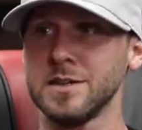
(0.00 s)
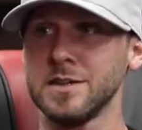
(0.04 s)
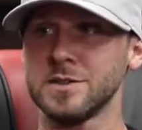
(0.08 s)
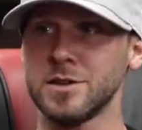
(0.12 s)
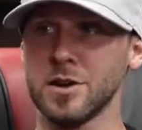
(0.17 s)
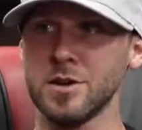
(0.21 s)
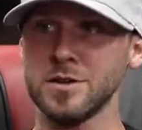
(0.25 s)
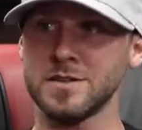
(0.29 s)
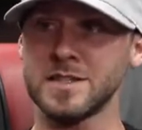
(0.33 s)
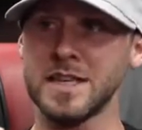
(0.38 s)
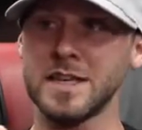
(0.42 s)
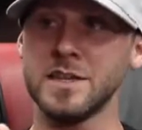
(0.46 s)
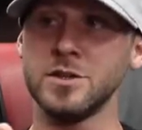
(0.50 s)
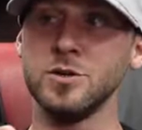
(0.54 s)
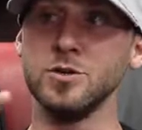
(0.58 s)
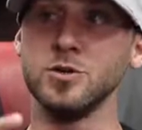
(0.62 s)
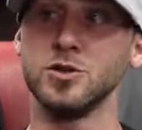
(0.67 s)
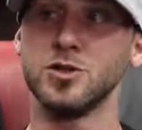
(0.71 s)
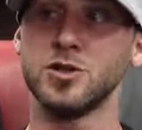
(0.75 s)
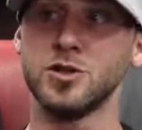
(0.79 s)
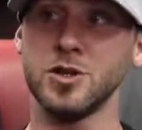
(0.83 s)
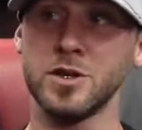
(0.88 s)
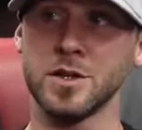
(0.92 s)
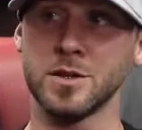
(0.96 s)
Start saying you
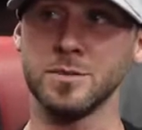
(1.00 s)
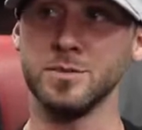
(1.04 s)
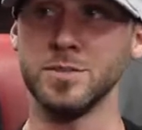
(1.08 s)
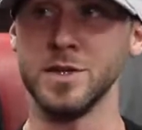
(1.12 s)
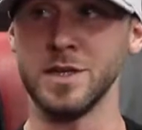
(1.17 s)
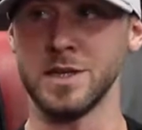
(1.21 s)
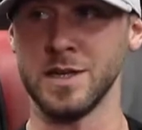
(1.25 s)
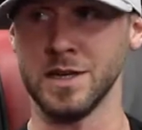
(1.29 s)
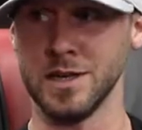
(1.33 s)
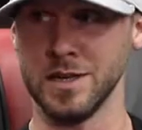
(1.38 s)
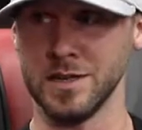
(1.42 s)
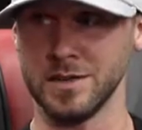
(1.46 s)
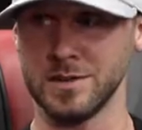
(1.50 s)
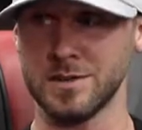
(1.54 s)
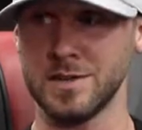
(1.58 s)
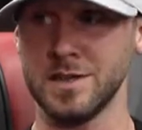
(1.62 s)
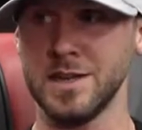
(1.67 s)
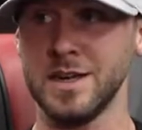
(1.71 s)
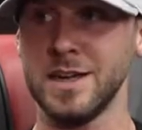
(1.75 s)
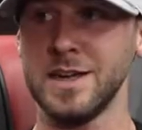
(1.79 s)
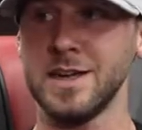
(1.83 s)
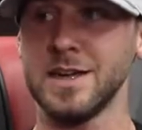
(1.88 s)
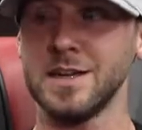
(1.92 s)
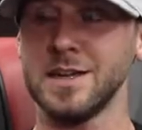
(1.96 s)
should because.
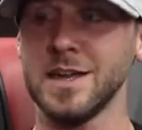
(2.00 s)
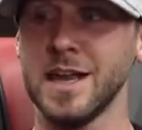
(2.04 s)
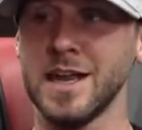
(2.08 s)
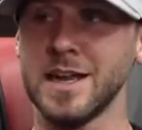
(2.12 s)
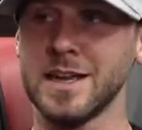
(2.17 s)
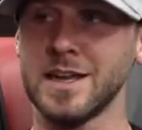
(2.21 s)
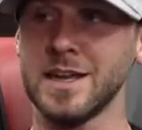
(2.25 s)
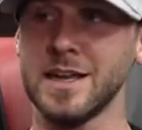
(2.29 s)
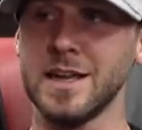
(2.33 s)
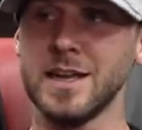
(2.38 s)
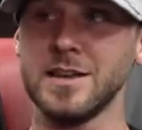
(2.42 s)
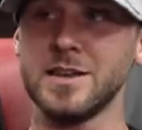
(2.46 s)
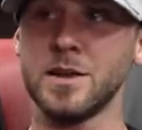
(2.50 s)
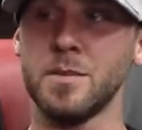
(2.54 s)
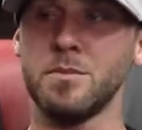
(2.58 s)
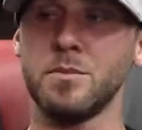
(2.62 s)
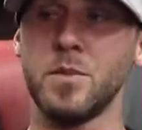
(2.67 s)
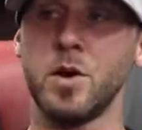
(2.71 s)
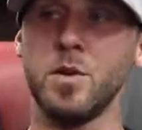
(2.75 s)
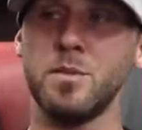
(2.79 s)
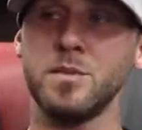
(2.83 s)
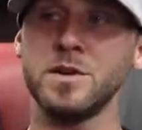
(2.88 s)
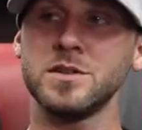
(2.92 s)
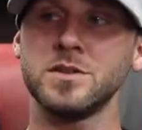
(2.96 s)
Like, the
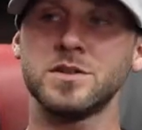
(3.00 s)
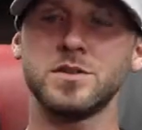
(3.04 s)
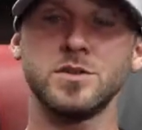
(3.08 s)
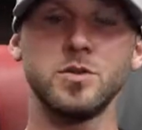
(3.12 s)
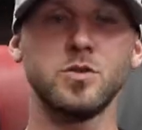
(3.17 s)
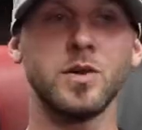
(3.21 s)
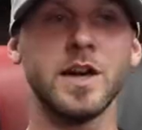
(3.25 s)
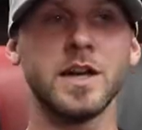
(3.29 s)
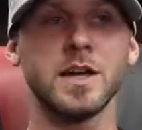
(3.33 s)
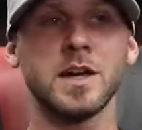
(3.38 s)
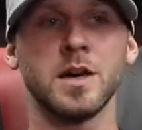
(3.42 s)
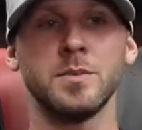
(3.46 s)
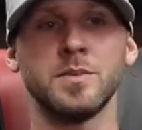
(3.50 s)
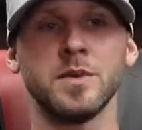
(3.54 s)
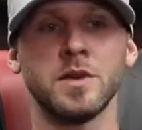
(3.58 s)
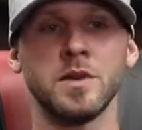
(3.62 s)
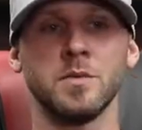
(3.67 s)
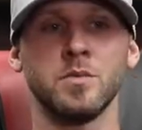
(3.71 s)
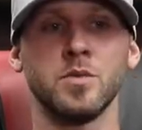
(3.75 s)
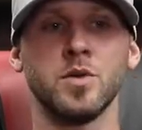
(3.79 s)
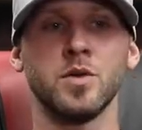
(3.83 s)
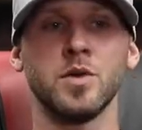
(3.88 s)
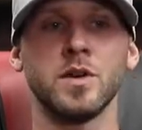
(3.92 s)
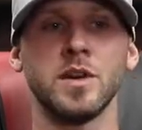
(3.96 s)
moment you wake up in
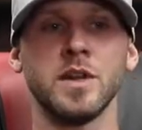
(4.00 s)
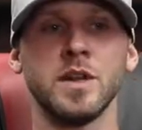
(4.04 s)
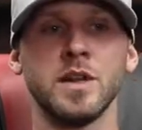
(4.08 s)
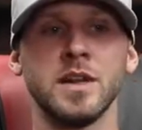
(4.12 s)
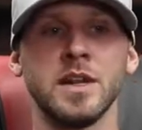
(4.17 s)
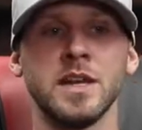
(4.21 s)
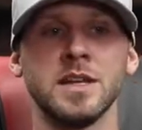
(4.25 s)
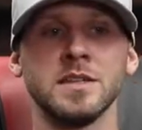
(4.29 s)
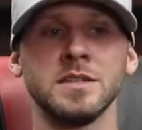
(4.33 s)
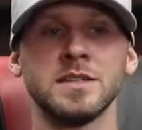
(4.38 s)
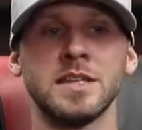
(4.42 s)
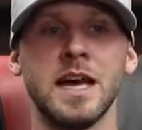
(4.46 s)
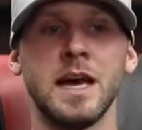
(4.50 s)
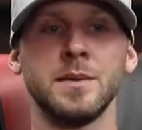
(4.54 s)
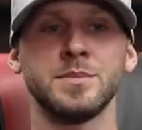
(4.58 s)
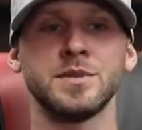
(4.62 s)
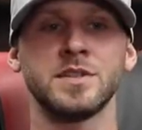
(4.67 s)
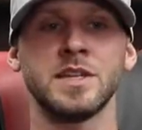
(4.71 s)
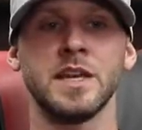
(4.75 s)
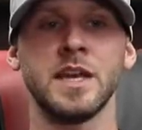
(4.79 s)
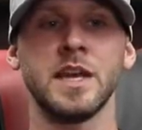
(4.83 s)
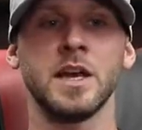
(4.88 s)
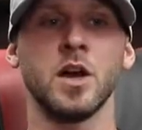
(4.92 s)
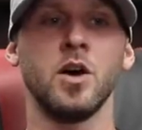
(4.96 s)
the morning and stop
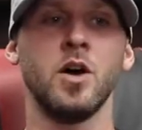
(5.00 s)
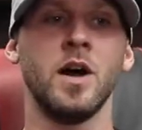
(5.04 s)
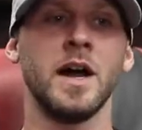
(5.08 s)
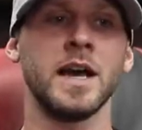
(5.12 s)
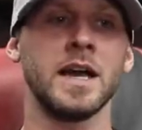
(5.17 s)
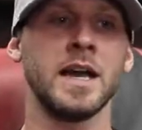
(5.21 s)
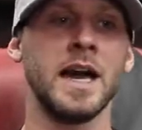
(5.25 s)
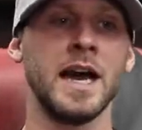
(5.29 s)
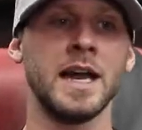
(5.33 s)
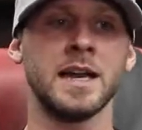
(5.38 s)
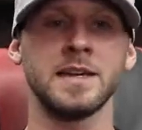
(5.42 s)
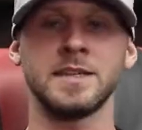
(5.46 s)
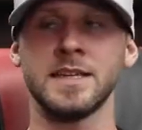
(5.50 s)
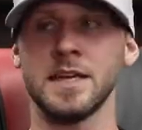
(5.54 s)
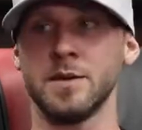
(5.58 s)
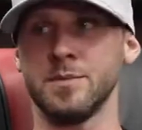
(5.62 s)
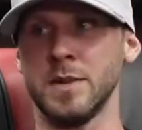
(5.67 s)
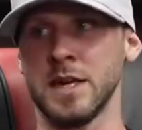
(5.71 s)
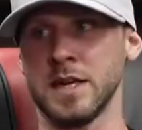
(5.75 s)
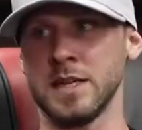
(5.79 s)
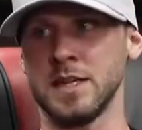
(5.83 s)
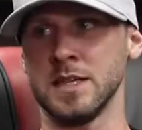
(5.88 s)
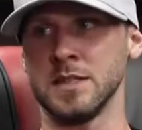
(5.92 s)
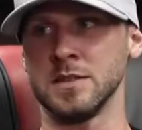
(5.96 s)
saying, oh, I got to take
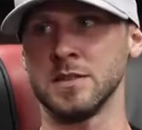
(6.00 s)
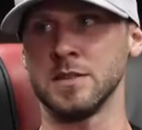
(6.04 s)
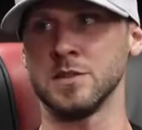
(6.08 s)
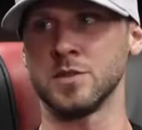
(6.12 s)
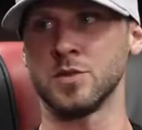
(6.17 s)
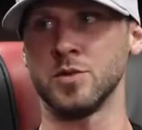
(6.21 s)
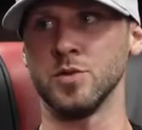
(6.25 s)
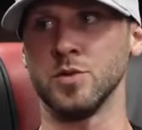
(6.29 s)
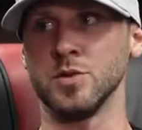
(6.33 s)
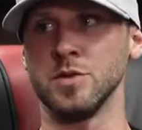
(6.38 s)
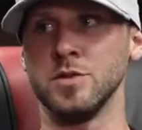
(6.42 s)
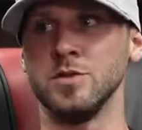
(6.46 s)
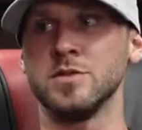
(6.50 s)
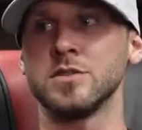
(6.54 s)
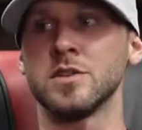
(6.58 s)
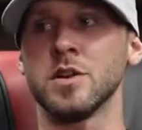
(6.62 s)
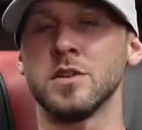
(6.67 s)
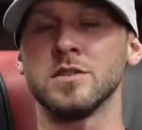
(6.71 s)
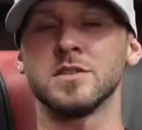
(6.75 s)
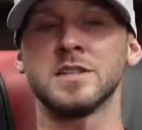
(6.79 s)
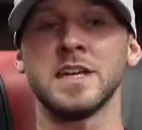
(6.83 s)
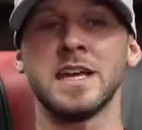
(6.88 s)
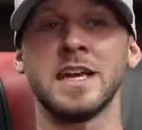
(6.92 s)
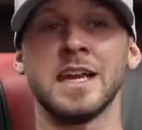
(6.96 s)
my kids to school, and you
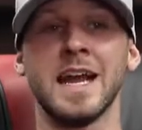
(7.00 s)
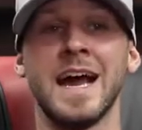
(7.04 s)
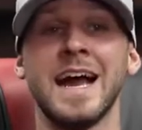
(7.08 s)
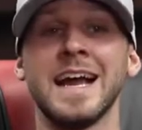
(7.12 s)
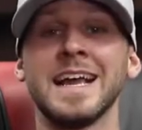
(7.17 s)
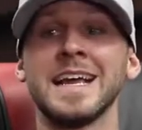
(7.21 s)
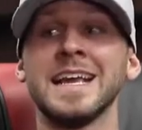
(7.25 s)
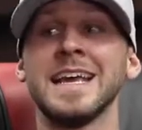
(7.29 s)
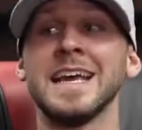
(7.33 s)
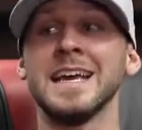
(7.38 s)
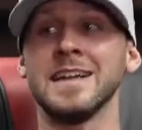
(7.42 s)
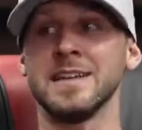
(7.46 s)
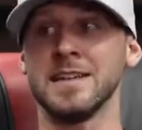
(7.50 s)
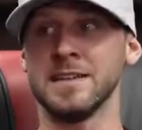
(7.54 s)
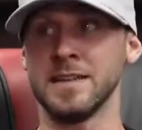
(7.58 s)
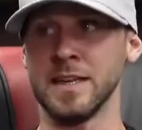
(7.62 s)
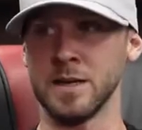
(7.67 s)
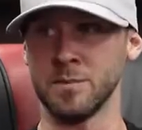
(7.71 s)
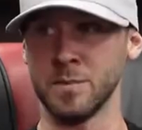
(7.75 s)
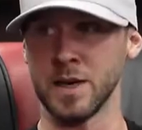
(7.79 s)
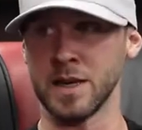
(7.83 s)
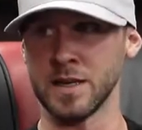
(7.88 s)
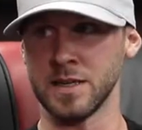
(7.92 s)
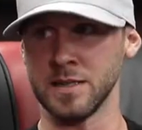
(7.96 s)
start saying, I get to
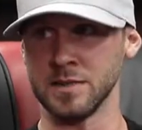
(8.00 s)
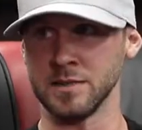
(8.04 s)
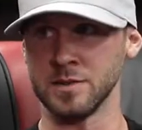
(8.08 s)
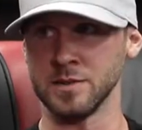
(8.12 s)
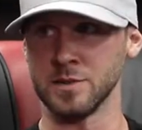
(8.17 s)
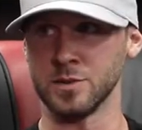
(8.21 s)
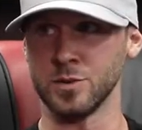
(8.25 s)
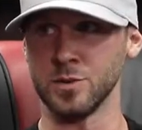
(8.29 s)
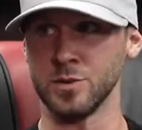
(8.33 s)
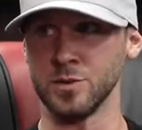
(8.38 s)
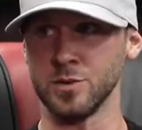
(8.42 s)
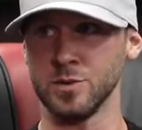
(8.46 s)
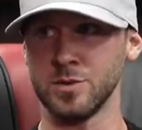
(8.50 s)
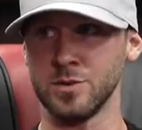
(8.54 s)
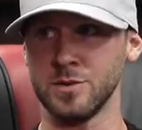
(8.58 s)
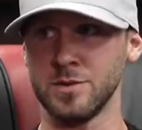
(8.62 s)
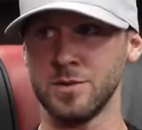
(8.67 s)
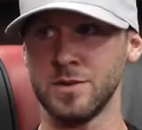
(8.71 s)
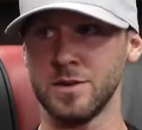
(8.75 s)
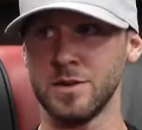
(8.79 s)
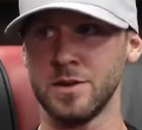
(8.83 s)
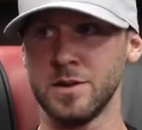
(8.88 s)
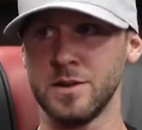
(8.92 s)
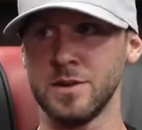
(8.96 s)
take my kids to school.
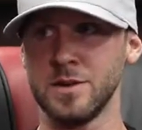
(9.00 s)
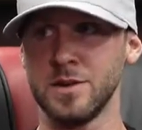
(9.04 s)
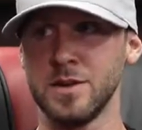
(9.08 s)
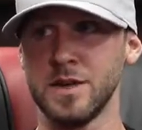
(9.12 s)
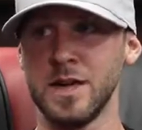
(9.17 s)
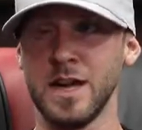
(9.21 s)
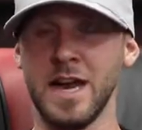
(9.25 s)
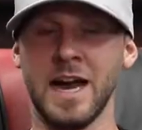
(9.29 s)
Yeah.